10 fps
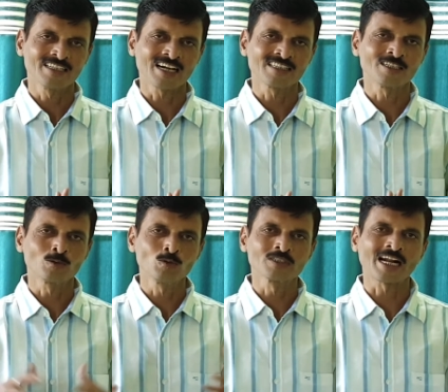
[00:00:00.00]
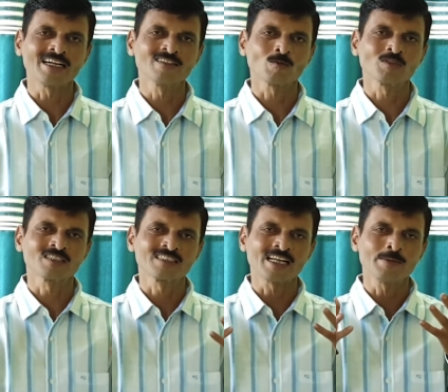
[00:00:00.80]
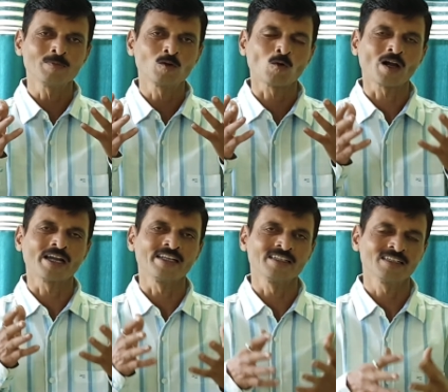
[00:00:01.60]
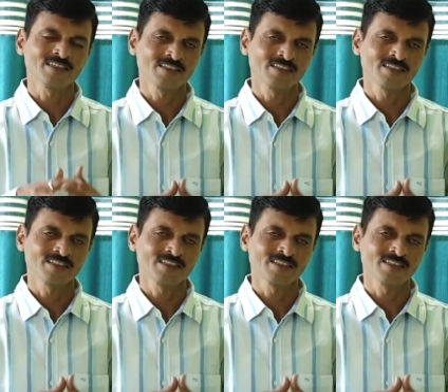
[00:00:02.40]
they are the two sides of the same coin,